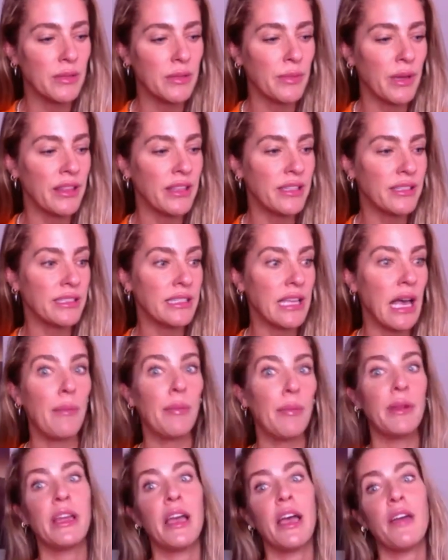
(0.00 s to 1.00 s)
I'm like, this is
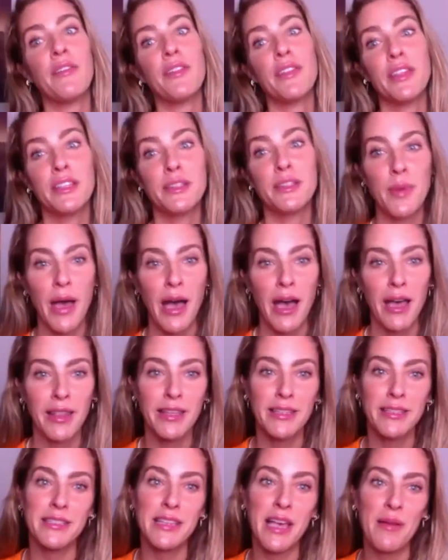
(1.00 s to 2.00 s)
happening, everything's bad.
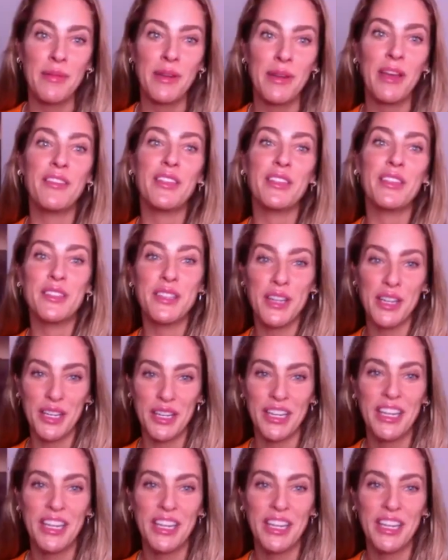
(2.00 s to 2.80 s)
This is happening, everything's good.